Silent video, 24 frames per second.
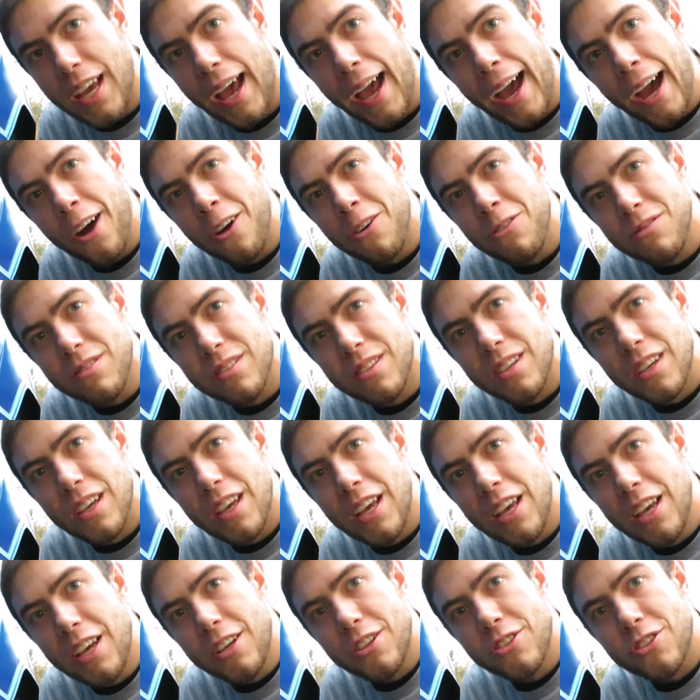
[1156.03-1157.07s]
out,
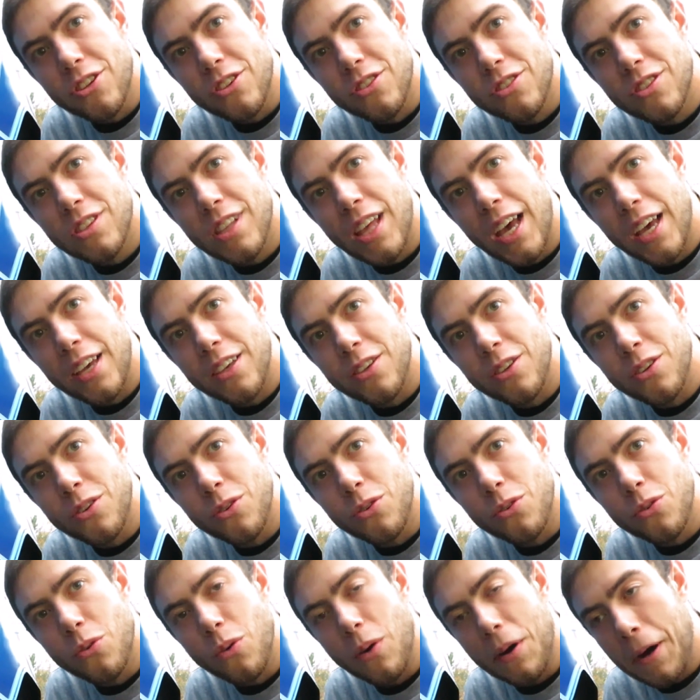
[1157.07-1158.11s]
just so that
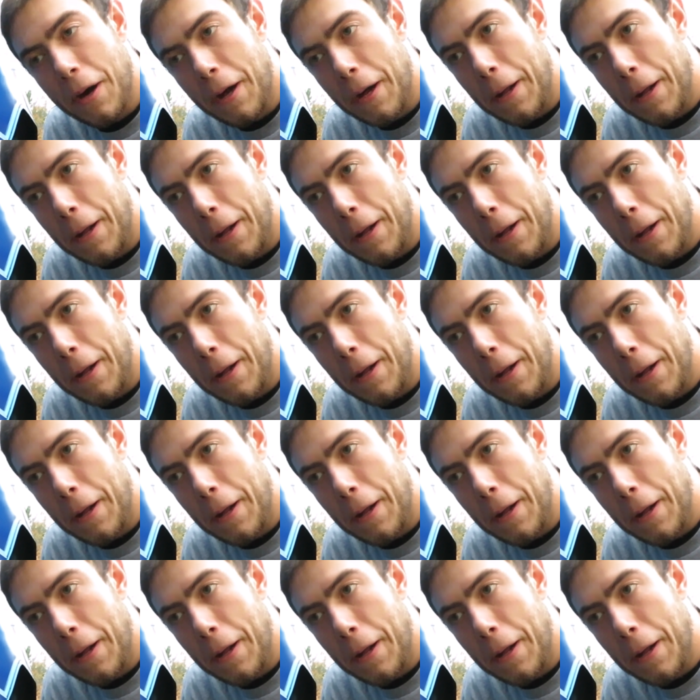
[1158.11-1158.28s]
you